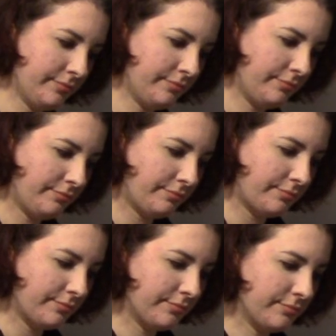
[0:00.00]

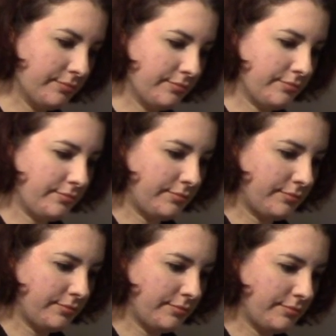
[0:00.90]

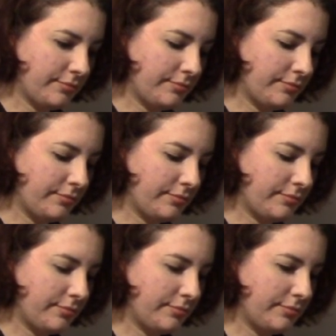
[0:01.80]

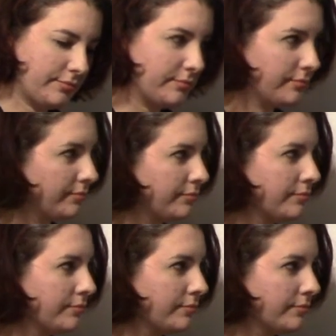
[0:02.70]
The person shown says nothing.